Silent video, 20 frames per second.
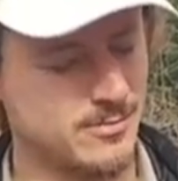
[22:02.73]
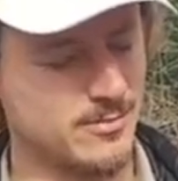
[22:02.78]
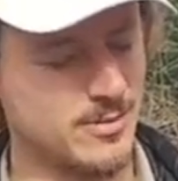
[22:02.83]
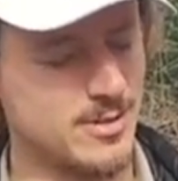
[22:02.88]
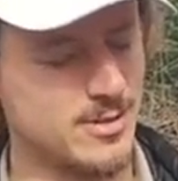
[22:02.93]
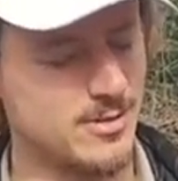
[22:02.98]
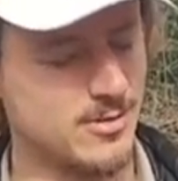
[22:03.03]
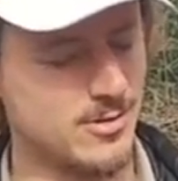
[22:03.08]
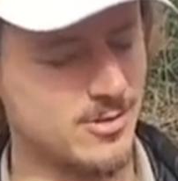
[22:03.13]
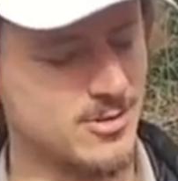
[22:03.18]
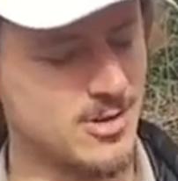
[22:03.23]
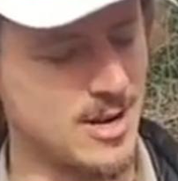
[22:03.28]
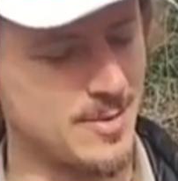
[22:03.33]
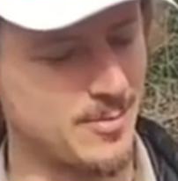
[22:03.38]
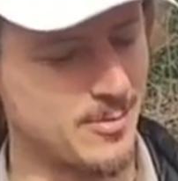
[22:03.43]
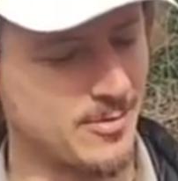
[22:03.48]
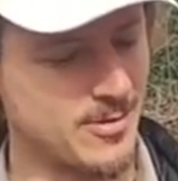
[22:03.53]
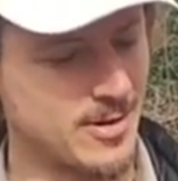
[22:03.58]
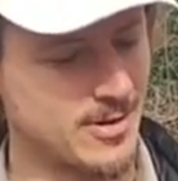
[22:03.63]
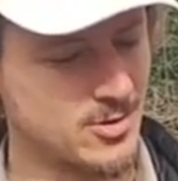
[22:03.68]
research
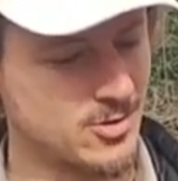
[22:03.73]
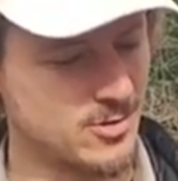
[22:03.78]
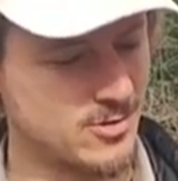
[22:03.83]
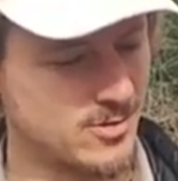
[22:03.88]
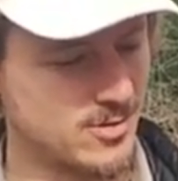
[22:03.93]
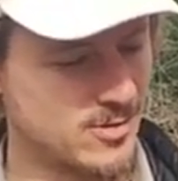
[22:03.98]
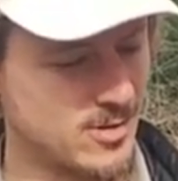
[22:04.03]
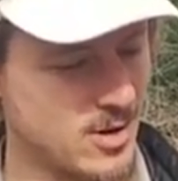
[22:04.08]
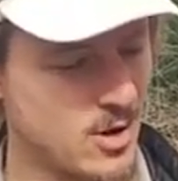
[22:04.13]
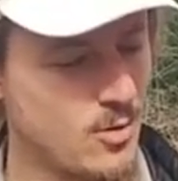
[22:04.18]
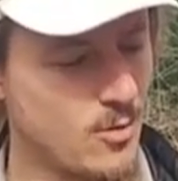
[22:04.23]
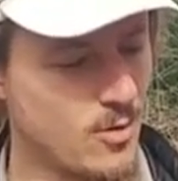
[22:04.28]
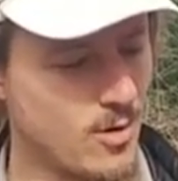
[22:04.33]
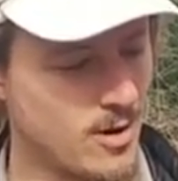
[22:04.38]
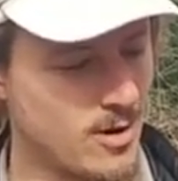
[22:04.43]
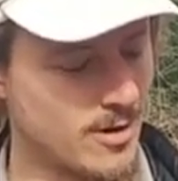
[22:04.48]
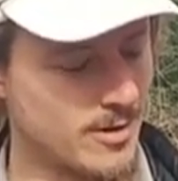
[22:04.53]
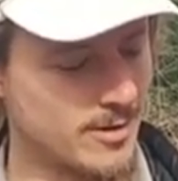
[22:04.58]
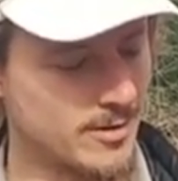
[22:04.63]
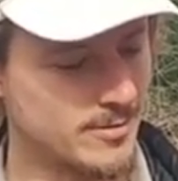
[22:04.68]
operations
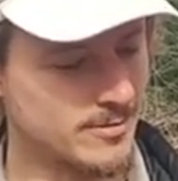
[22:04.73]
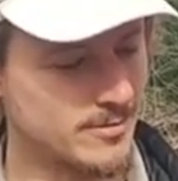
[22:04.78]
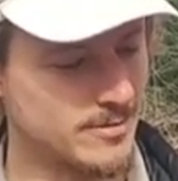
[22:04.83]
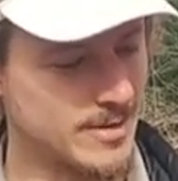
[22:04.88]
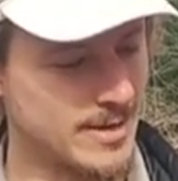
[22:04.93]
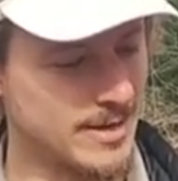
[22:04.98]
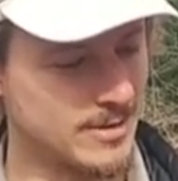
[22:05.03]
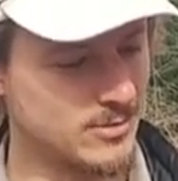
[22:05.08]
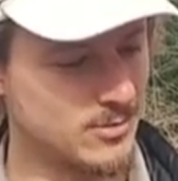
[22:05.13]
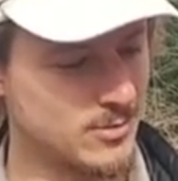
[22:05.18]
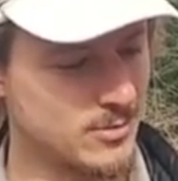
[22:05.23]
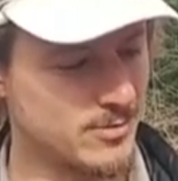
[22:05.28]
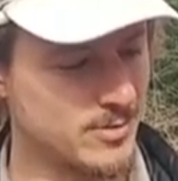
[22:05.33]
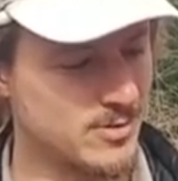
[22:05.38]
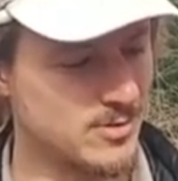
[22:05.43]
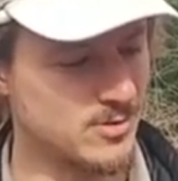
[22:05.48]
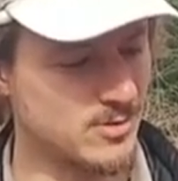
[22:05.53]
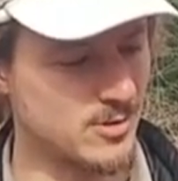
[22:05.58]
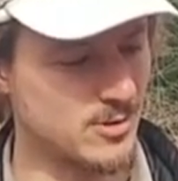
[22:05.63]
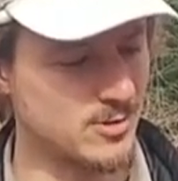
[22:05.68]
OR. Outdoor
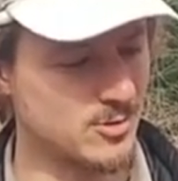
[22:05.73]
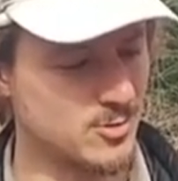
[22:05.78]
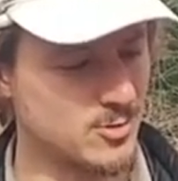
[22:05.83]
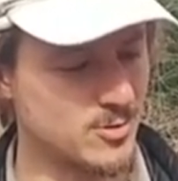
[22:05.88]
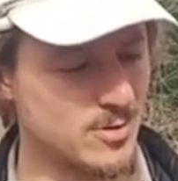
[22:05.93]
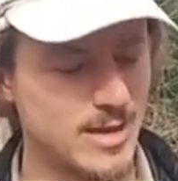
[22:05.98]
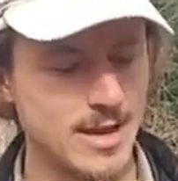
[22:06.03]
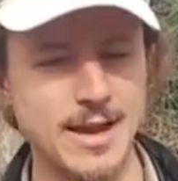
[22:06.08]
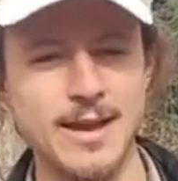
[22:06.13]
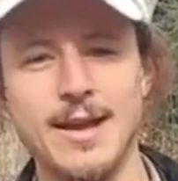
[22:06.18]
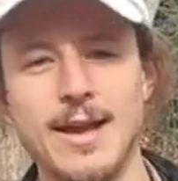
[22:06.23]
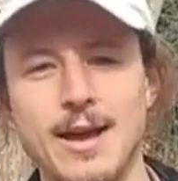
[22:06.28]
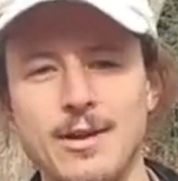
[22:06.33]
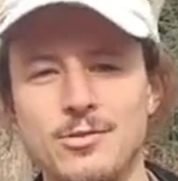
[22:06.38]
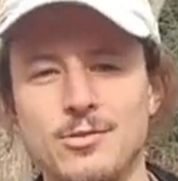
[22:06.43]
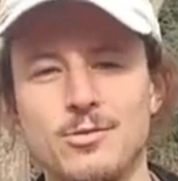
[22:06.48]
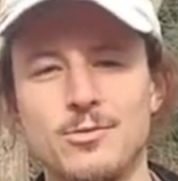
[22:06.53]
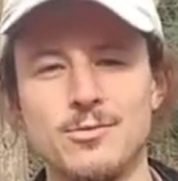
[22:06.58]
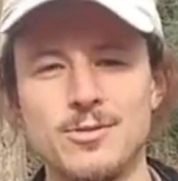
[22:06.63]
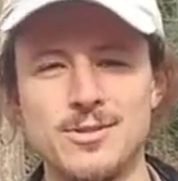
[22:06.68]
research, yeah,
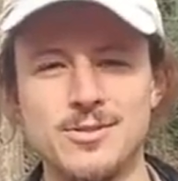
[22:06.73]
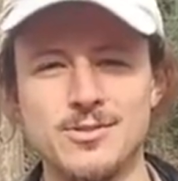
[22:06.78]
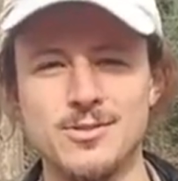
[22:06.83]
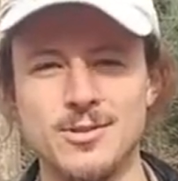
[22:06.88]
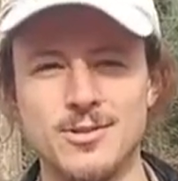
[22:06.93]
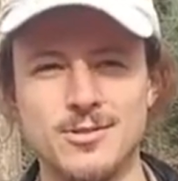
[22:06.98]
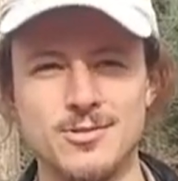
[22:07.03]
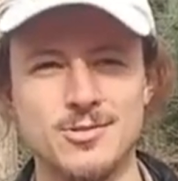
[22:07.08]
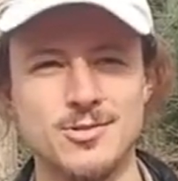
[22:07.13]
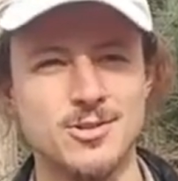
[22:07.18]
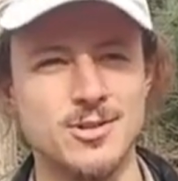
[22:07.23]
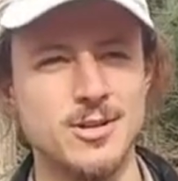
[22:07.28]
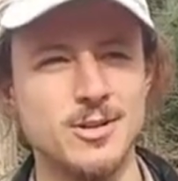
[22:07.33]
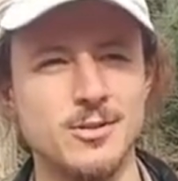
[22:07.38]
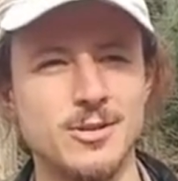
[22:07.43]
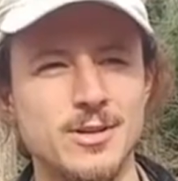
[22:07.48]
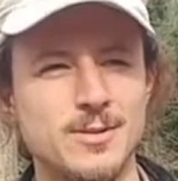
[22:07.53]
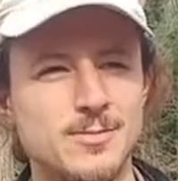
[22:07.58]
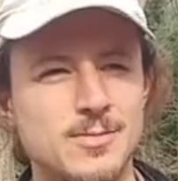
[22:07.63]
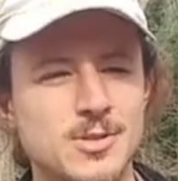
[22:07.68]
outdoor research
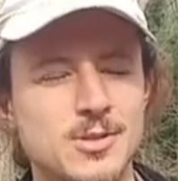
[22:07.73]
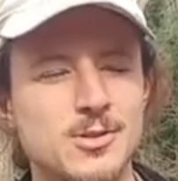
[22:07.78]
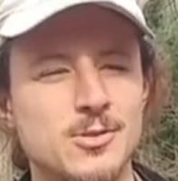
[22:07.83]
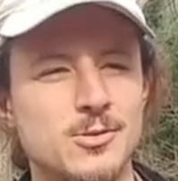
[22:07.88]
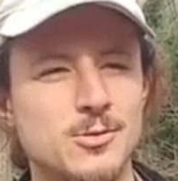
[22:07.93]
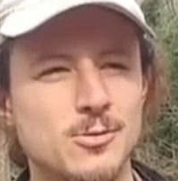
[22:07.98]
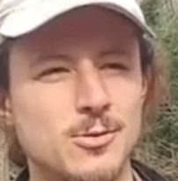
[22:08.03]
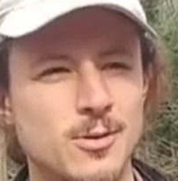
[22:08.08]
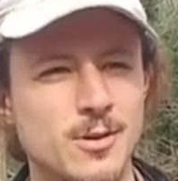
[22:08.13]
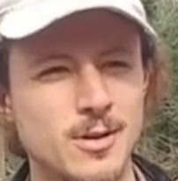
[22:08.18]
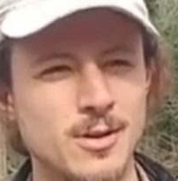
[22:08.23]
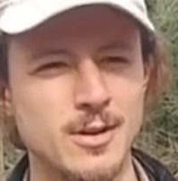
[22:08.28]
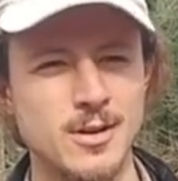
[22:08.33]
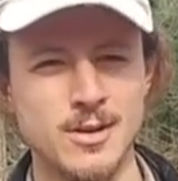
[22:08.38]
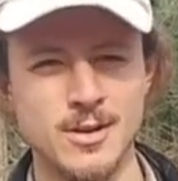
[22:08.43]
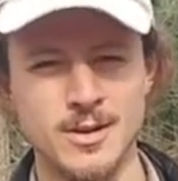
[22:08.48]
helium-2